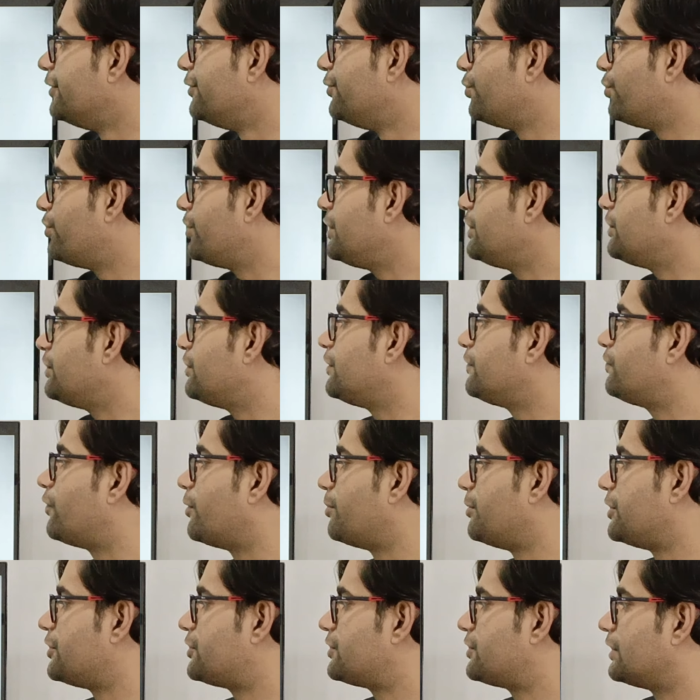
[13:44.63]
No new
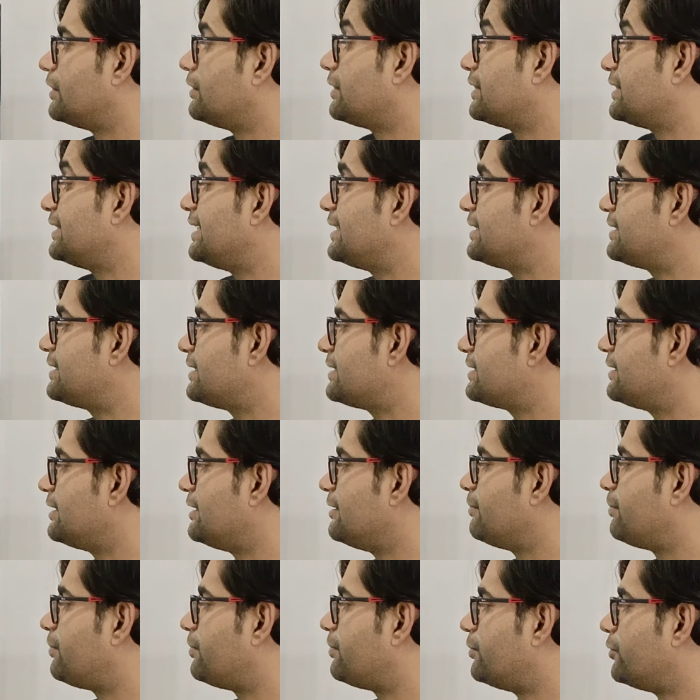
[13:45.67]
information. This is
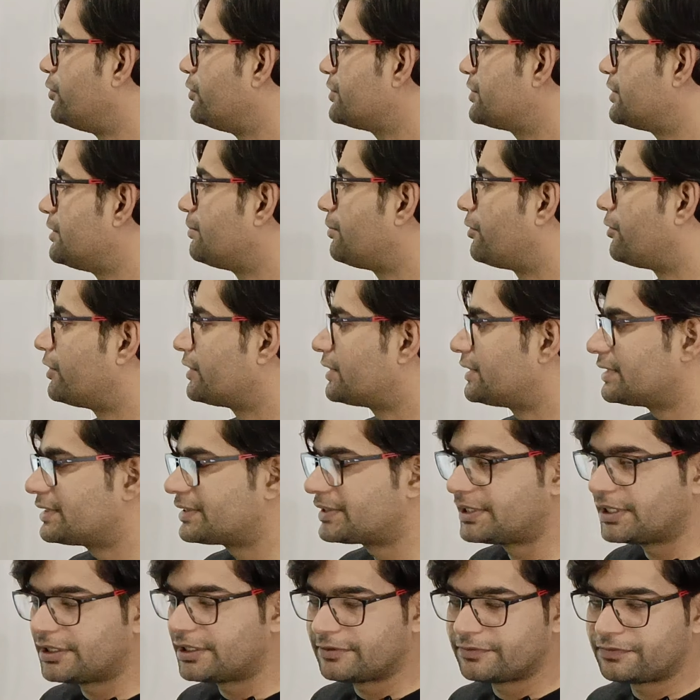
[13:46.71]
the most important
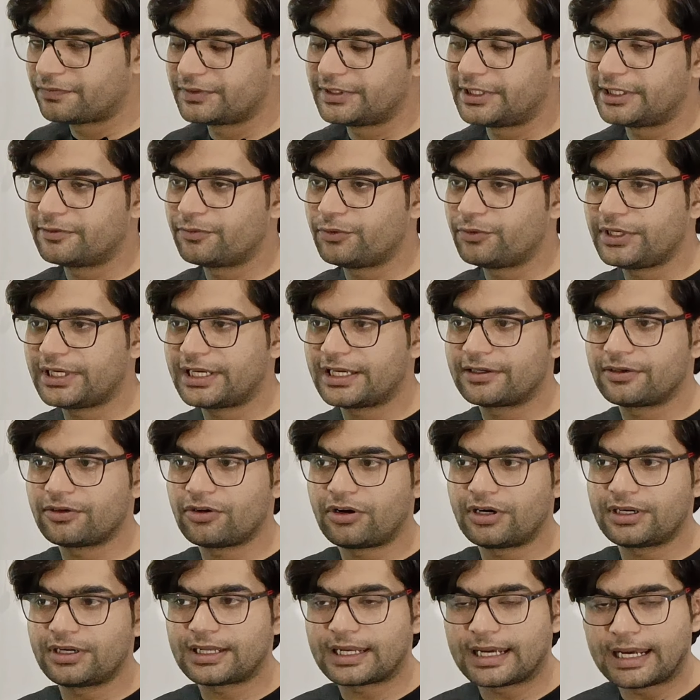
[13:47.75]
stuff, that we
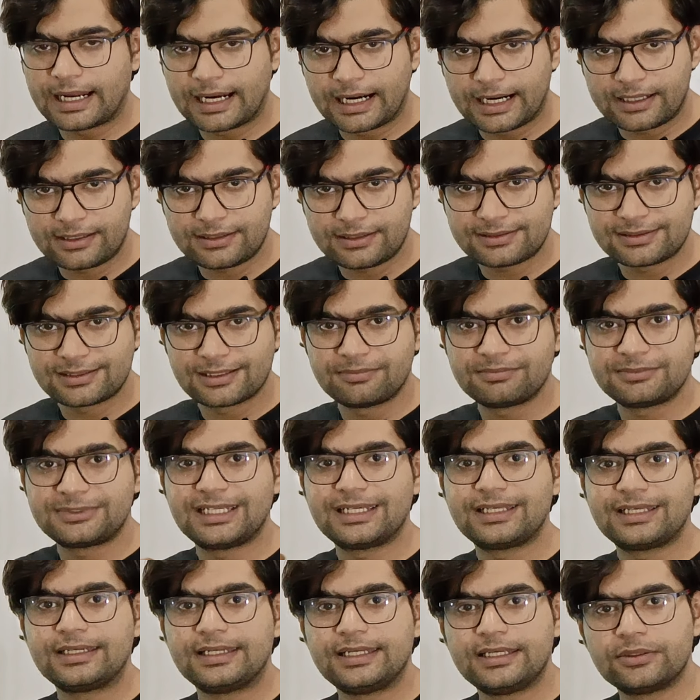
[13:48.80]
cannot add
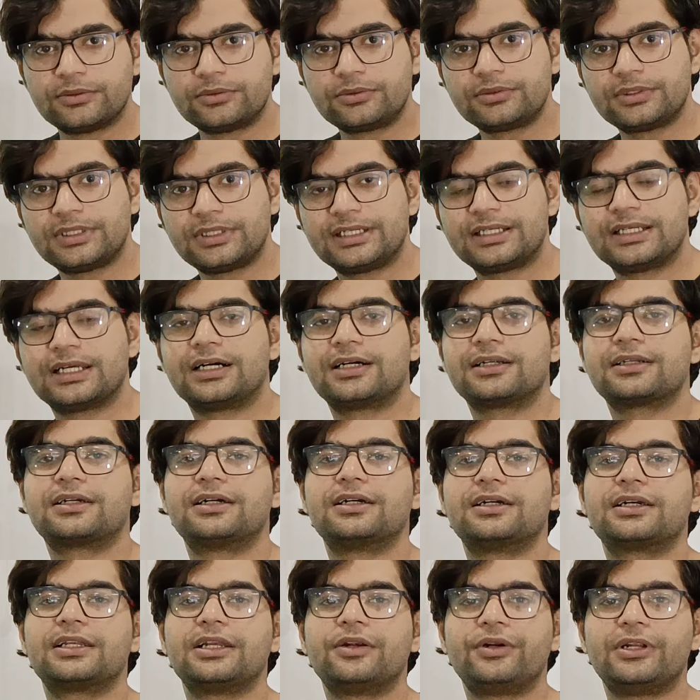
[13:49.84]
something new in our
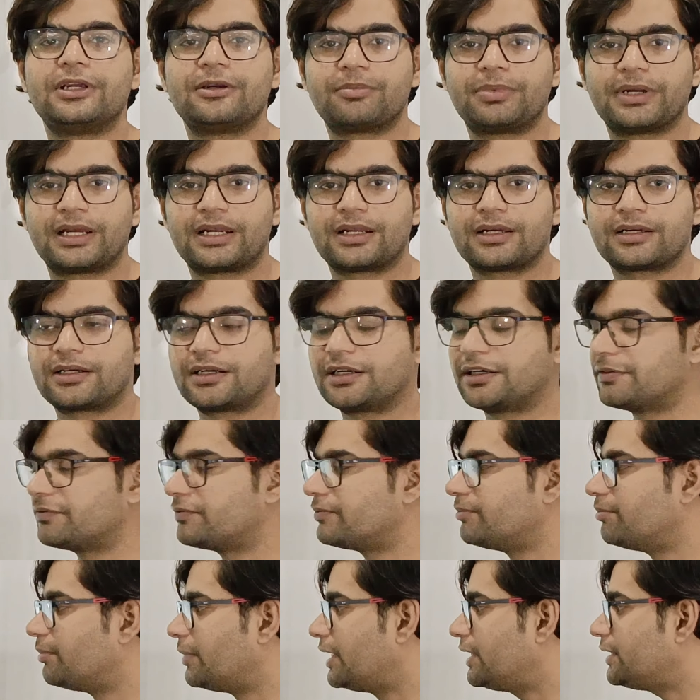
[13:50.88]
concluding
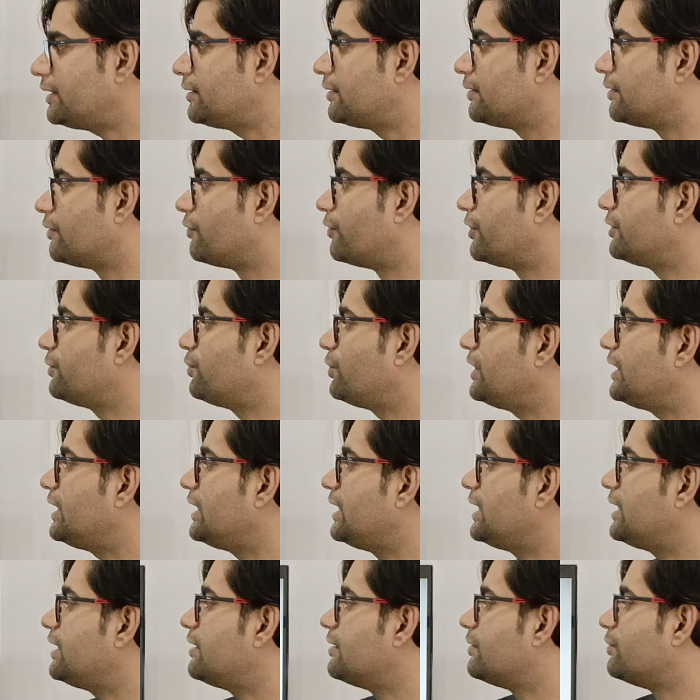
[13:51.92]
paragraph. But what we
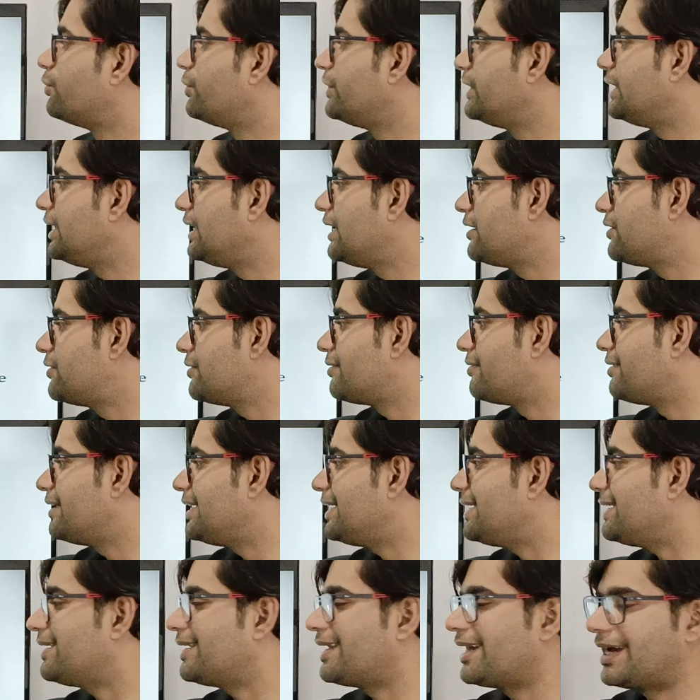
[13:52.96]
need to
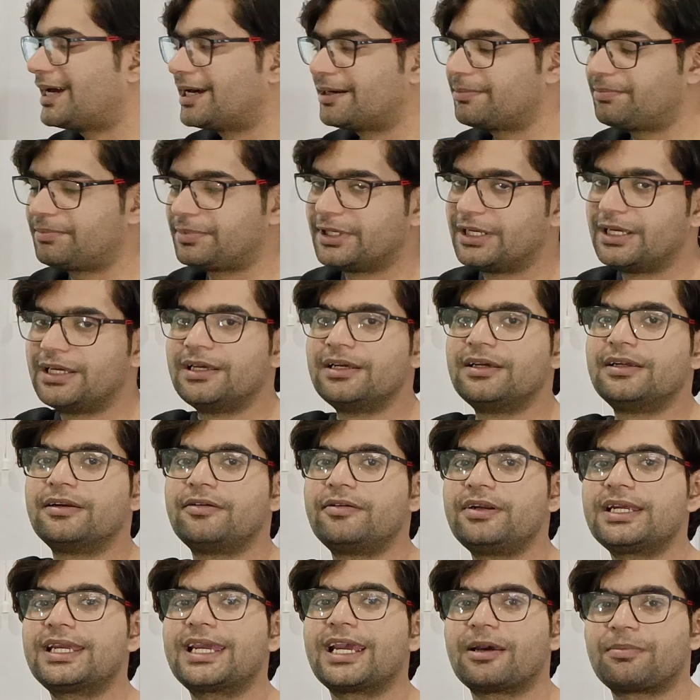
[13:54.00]

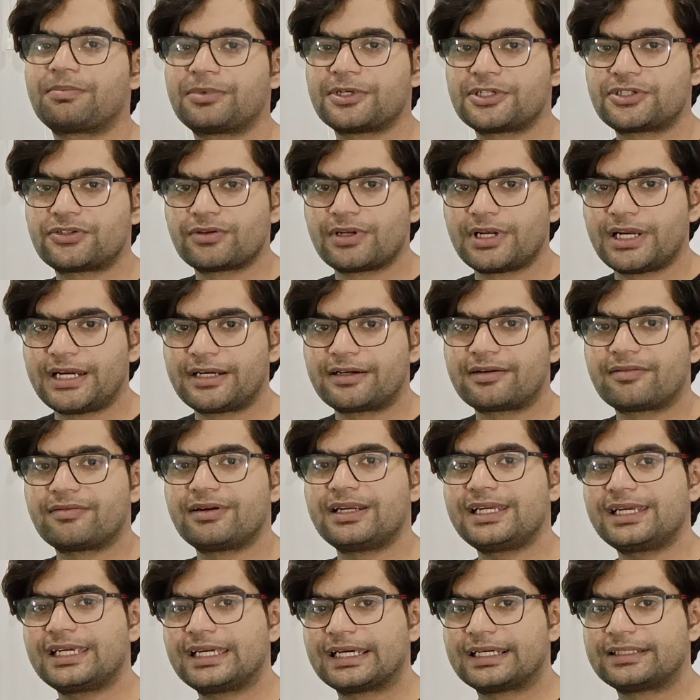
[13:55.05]
recapitulate,
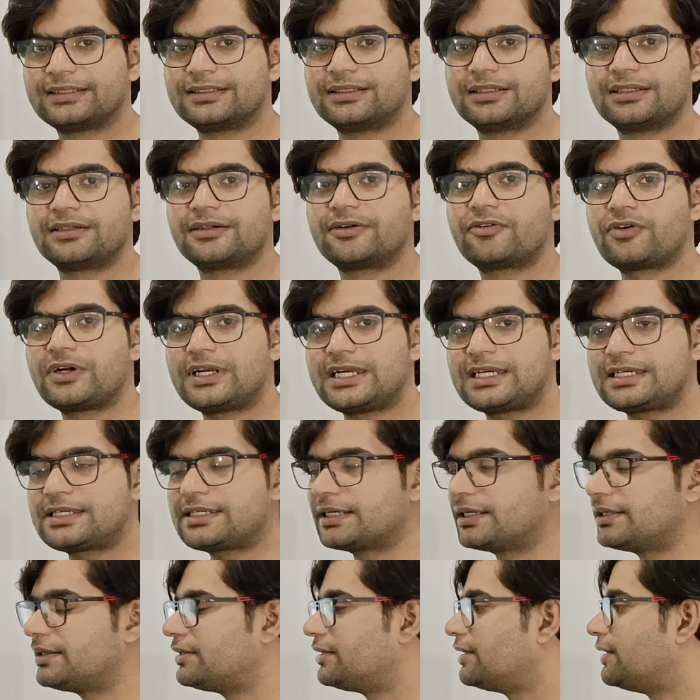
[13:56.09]
regather,
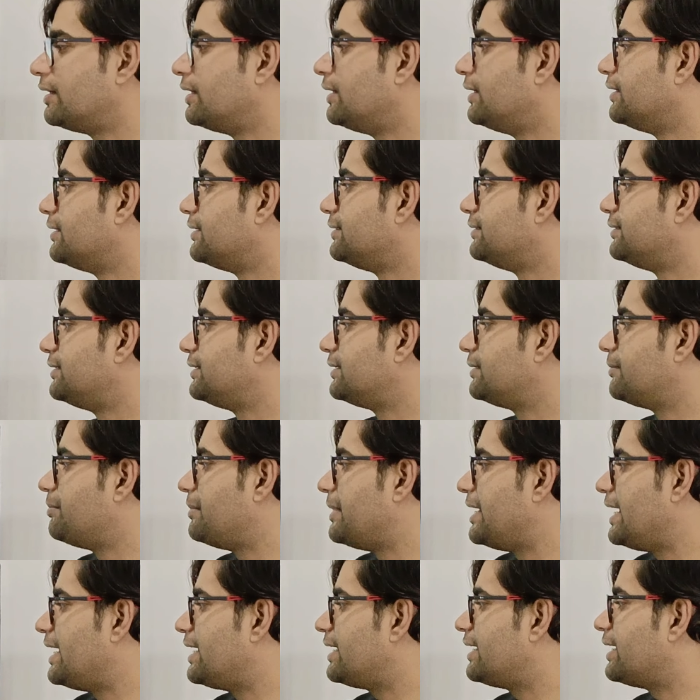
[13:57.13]
retell the
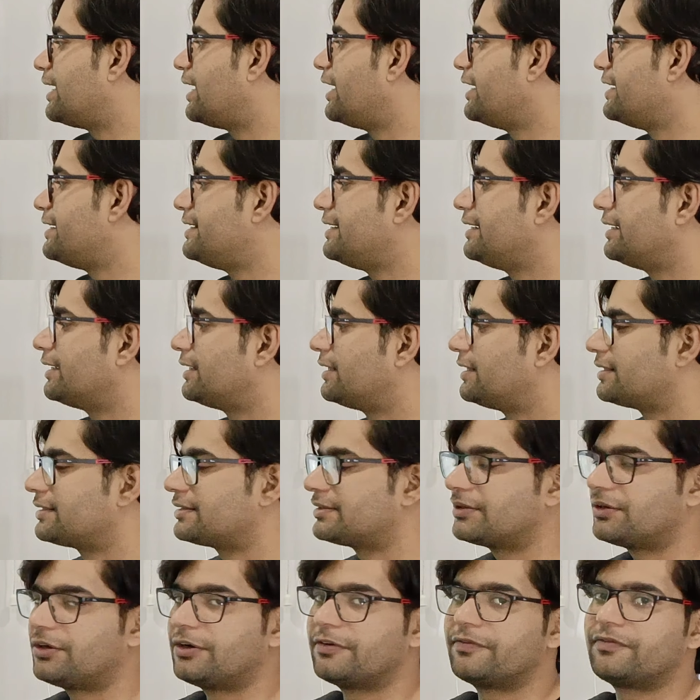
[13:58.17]
main
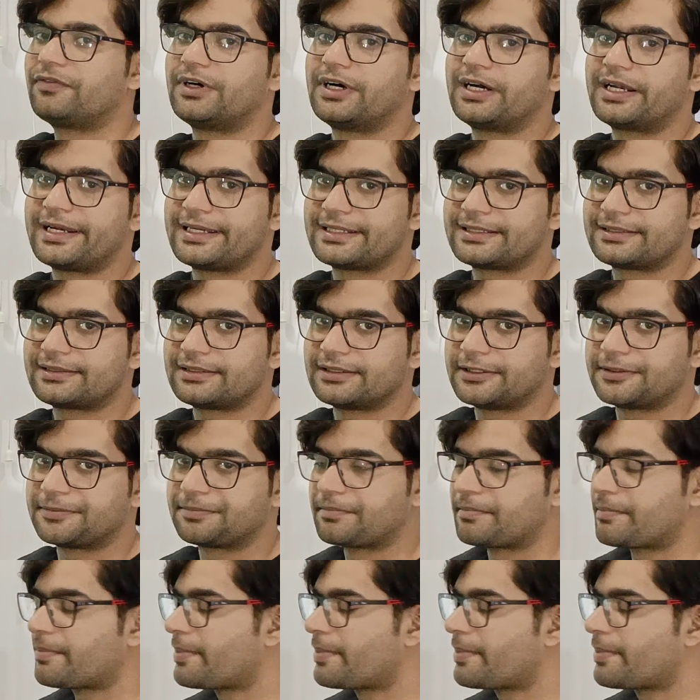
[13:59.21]
ideas of our essay.